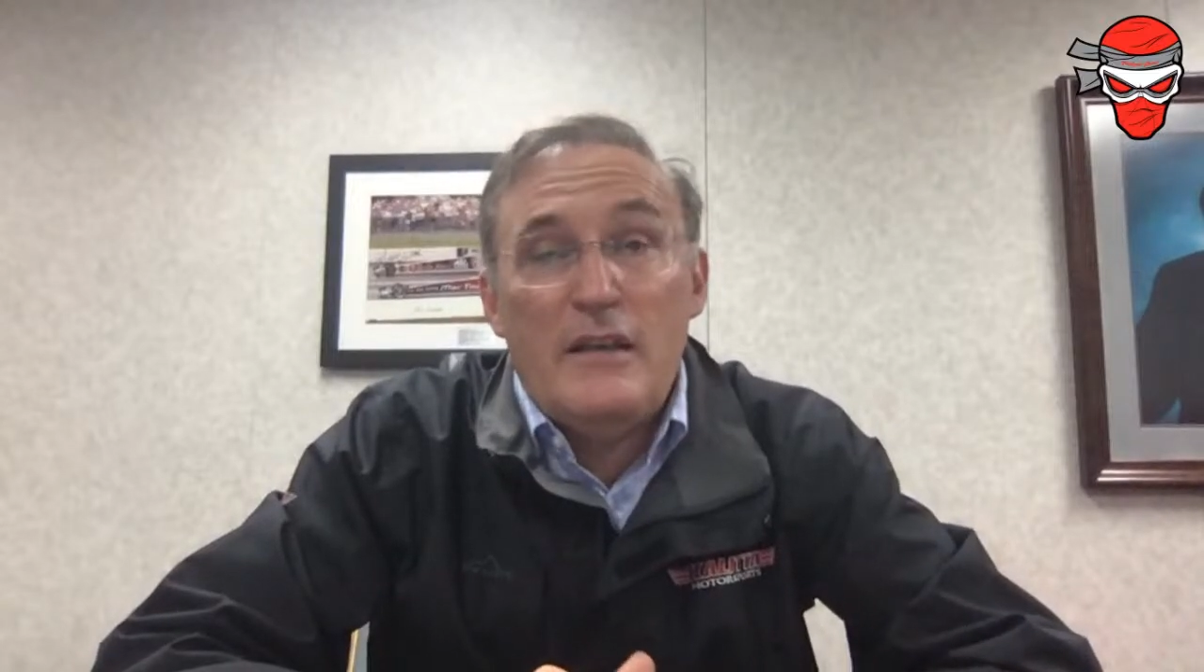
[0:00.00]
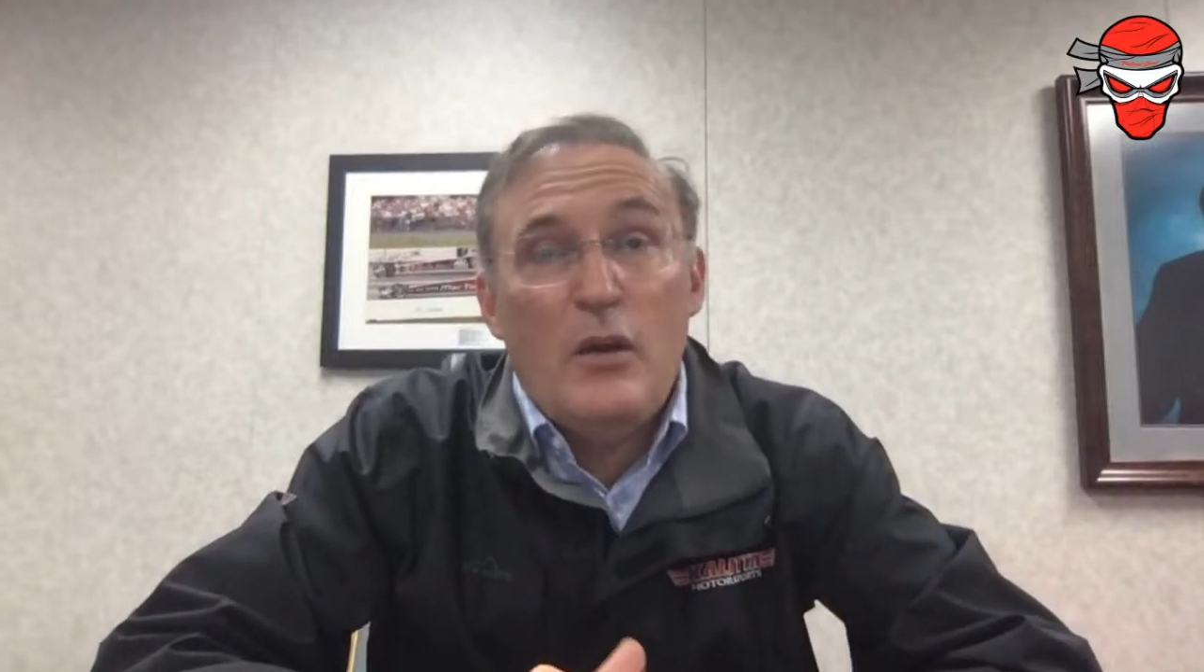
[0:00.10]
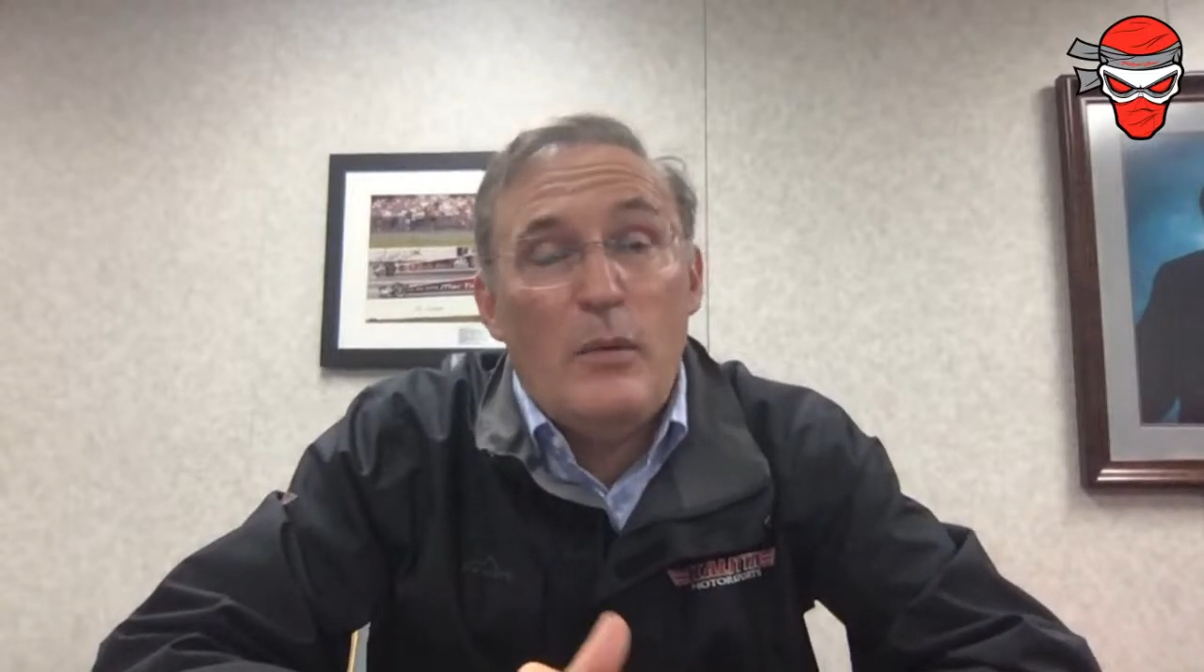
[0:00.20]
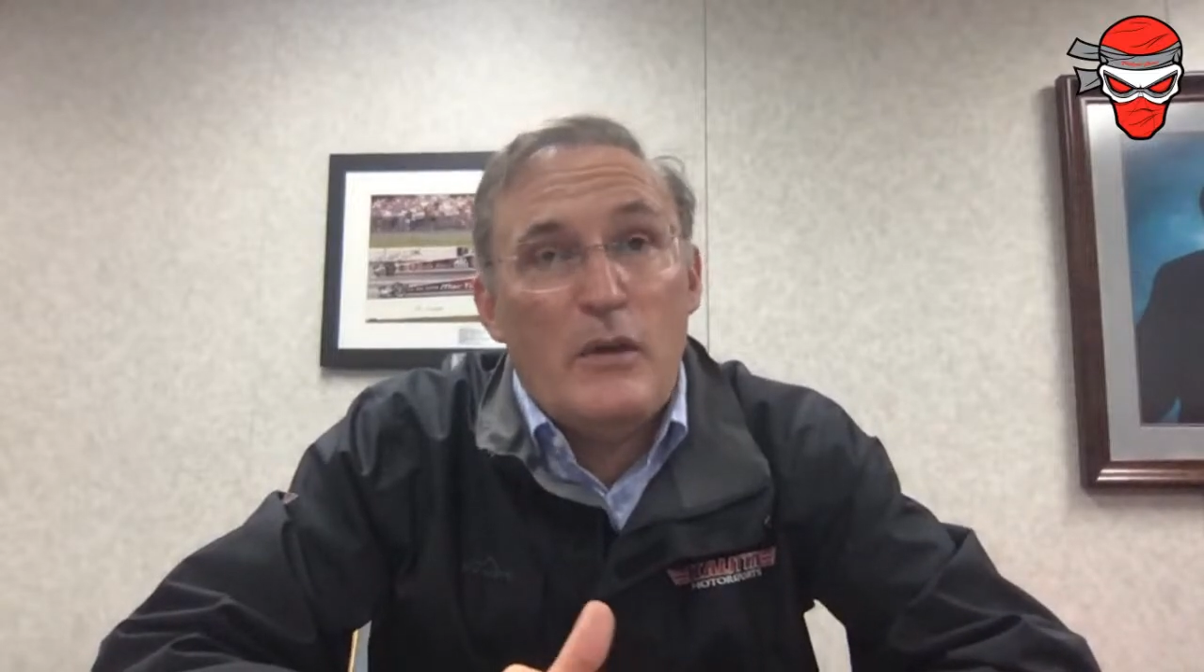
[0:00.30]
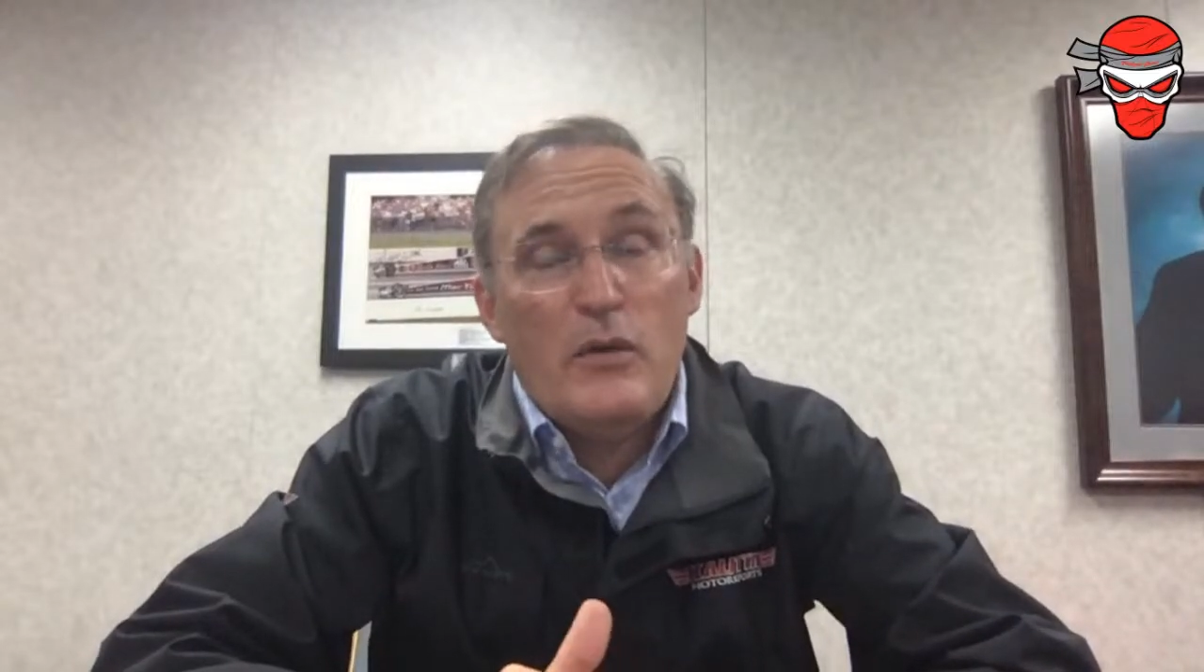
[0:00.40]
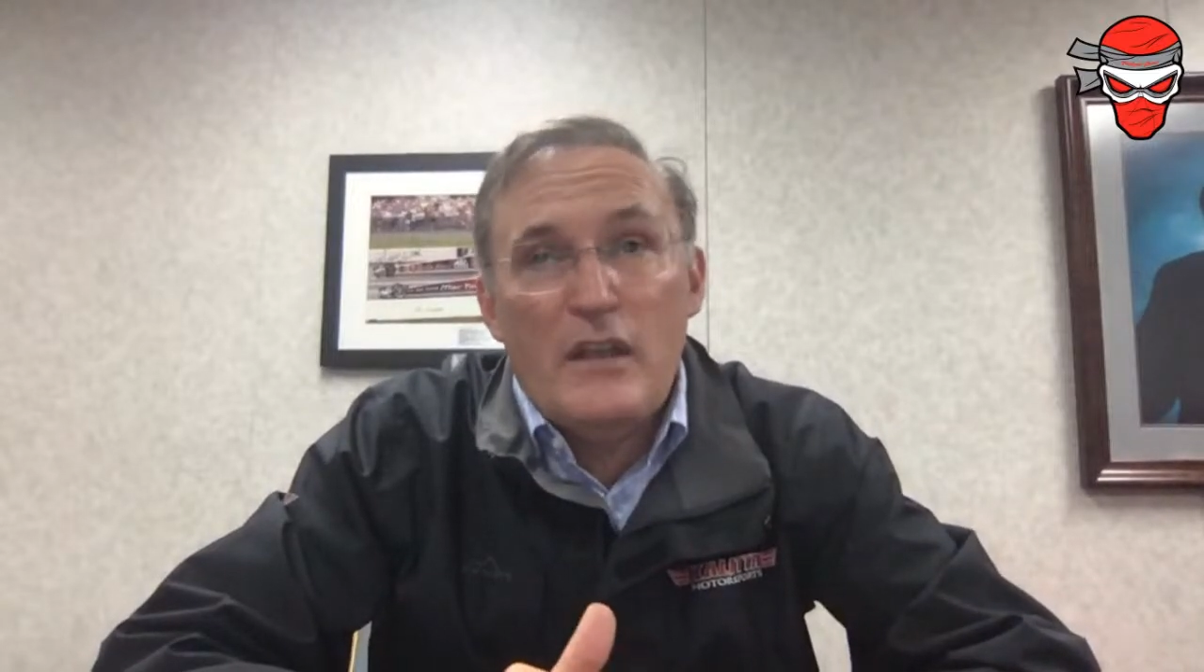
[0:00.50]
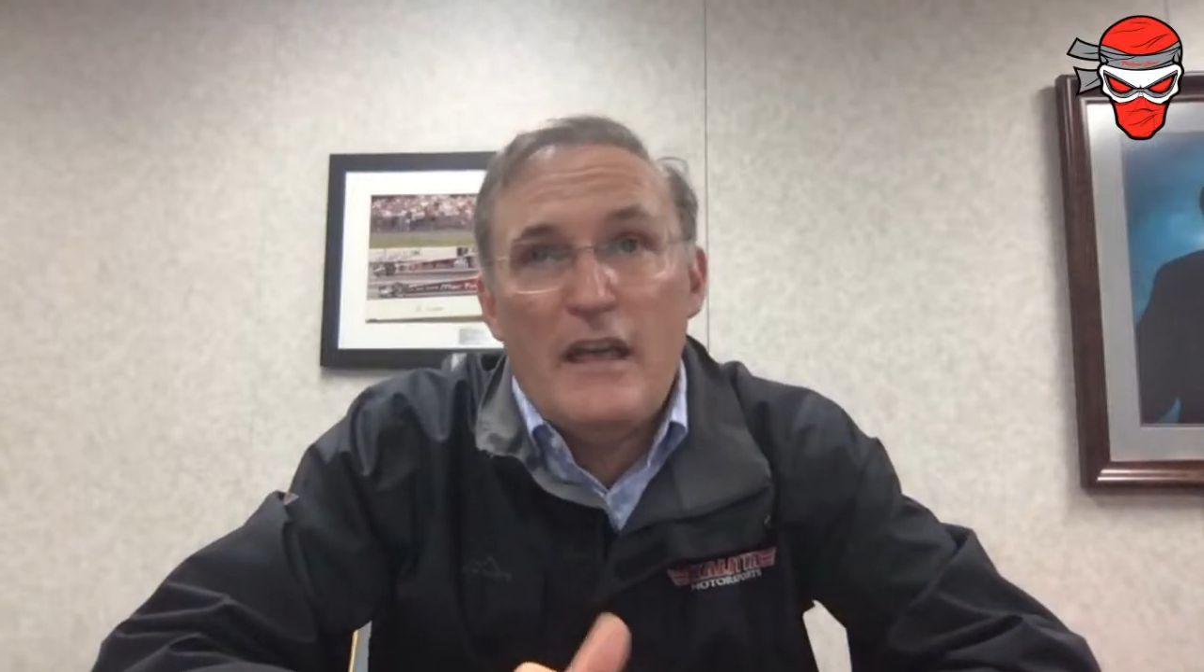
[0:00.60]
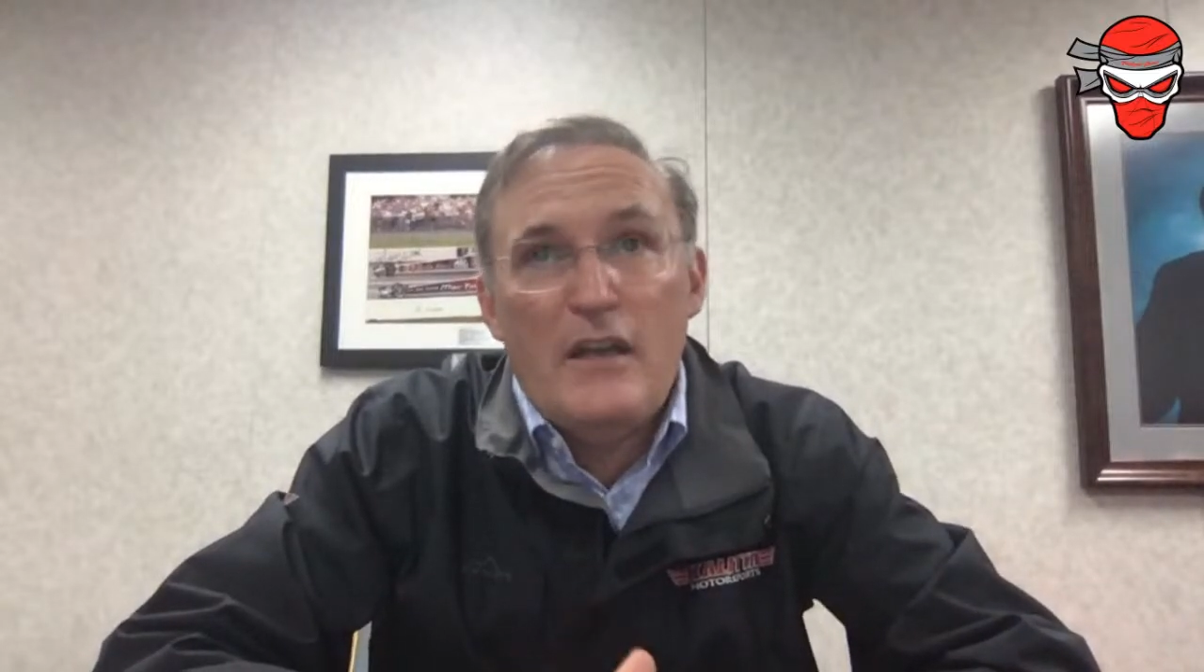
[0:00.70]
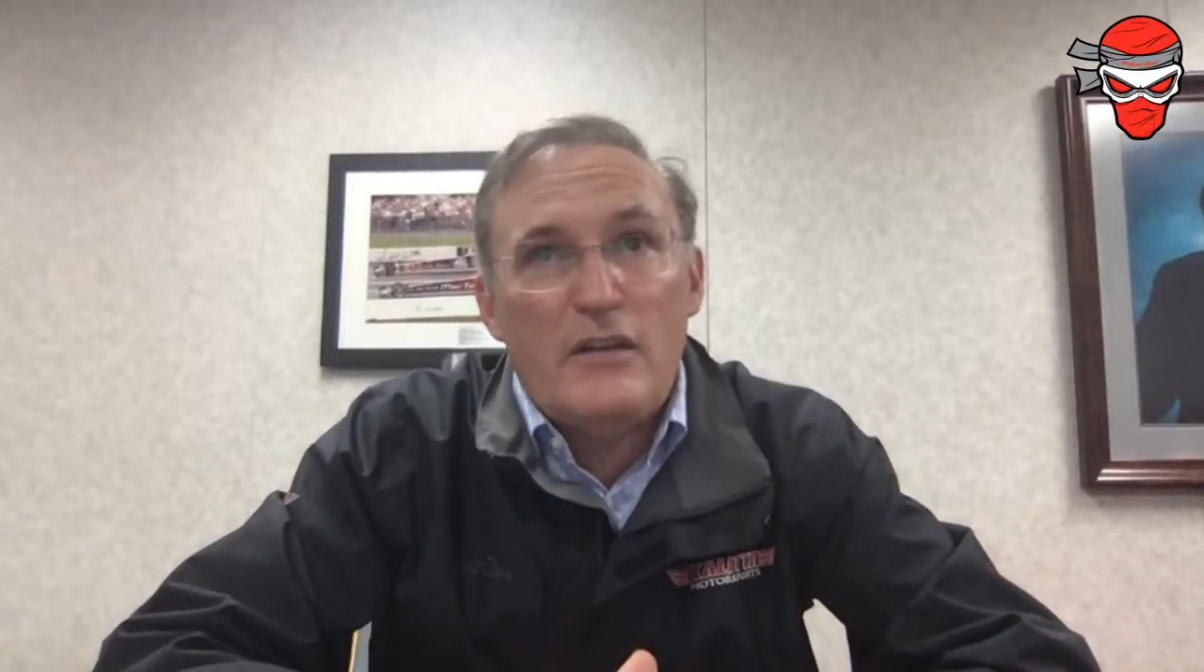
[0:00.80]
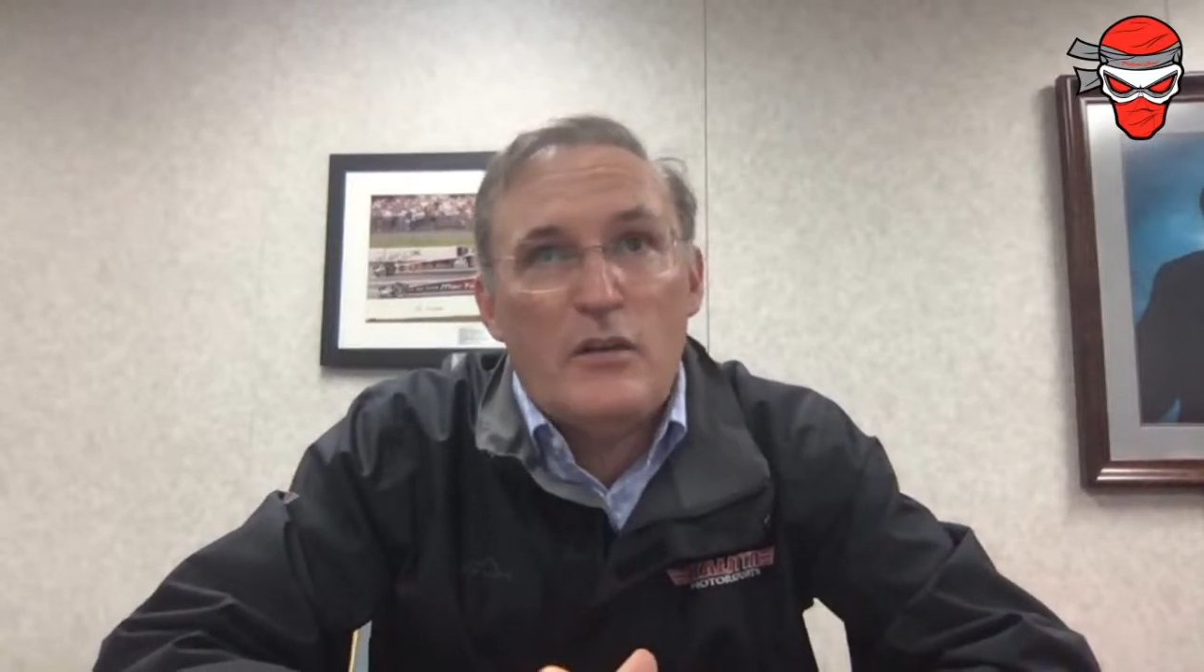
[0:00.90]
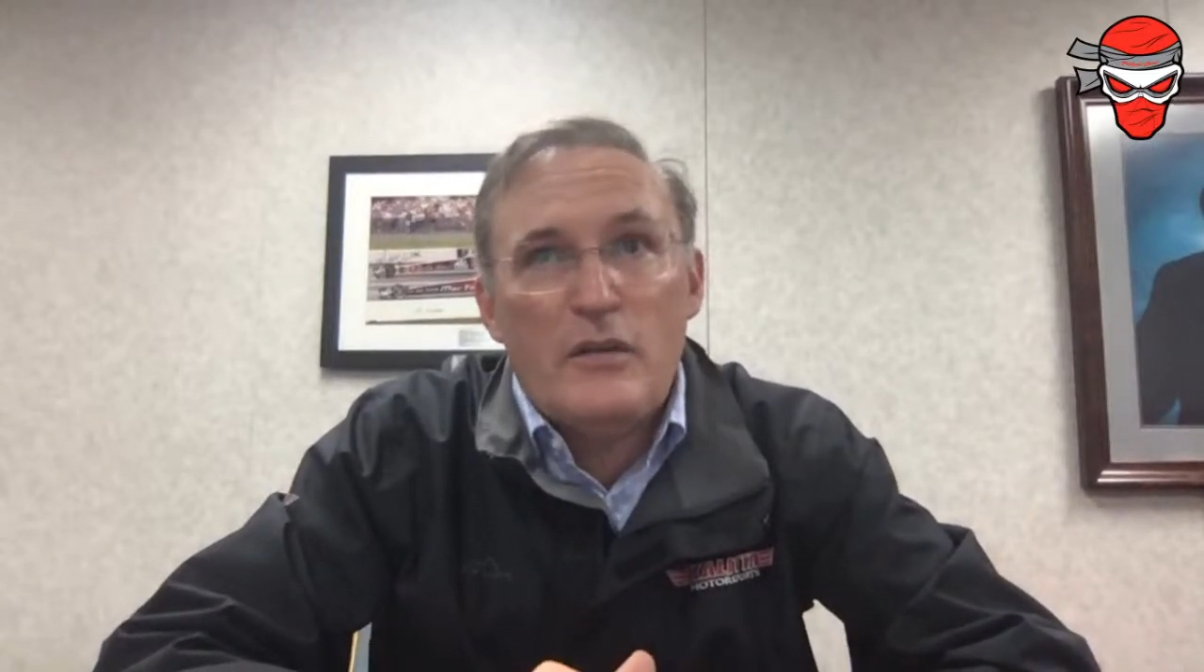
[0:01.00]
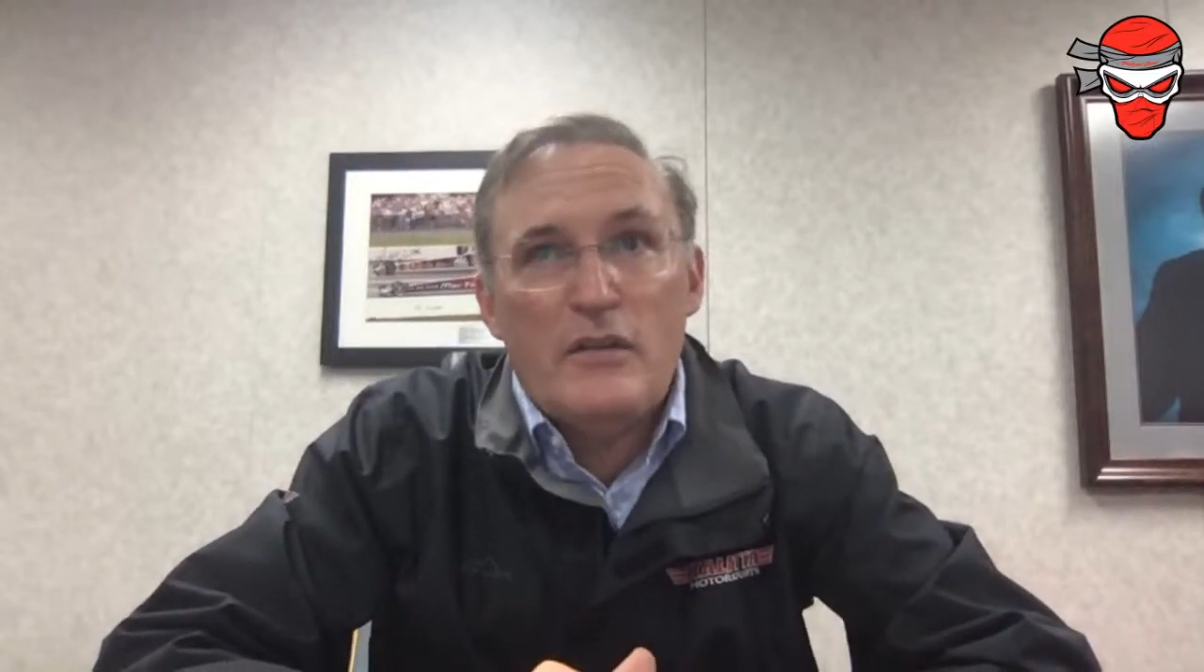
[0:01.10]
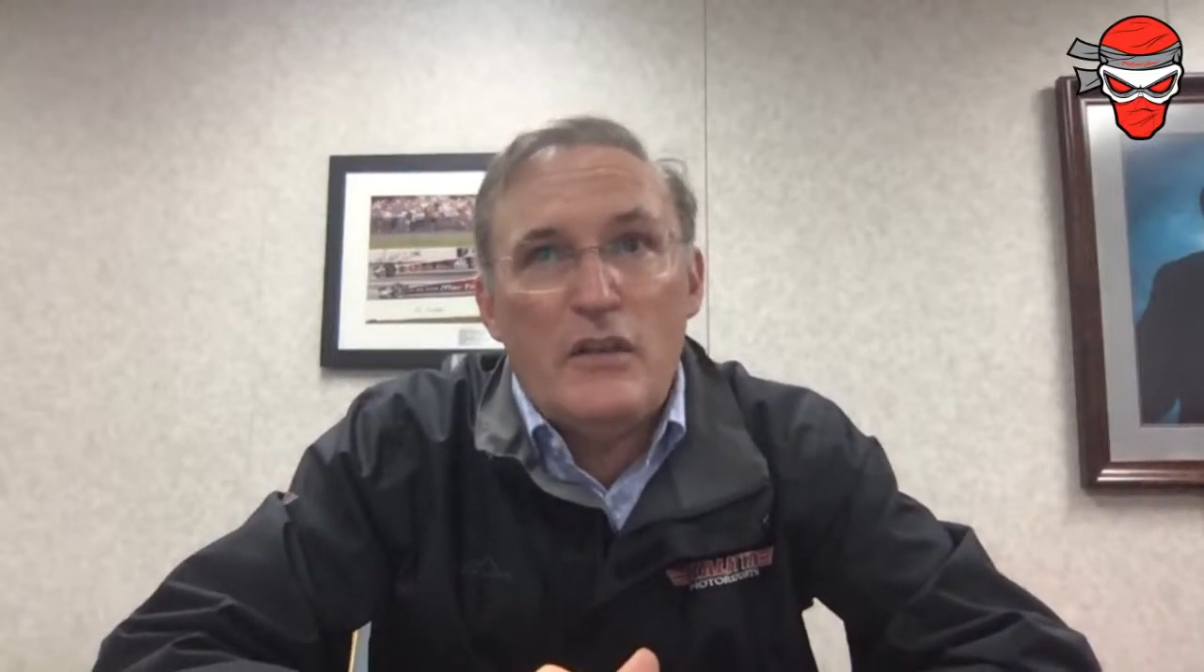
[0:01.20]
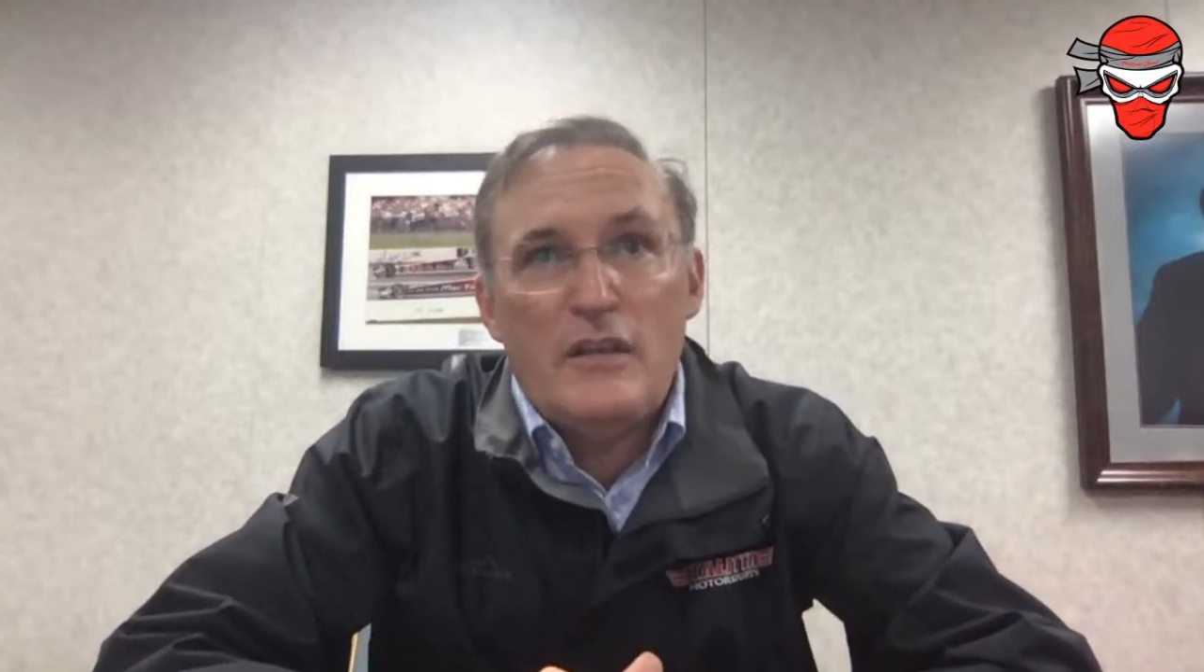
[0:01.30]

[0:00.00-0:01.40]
really out there you